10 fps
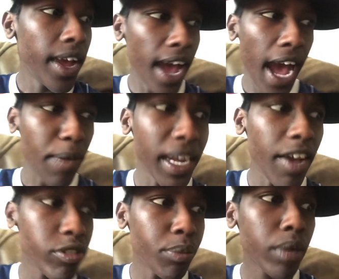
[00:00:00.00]
I'm gonna have to
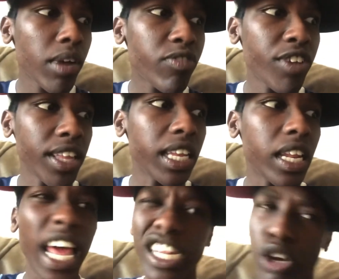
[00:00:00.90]
bring my friend in. And
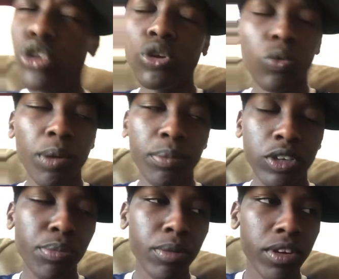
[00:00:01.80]
I know you don't want me to
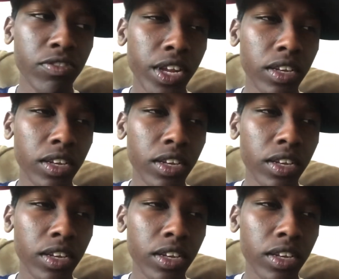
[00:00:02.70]
bring my friend.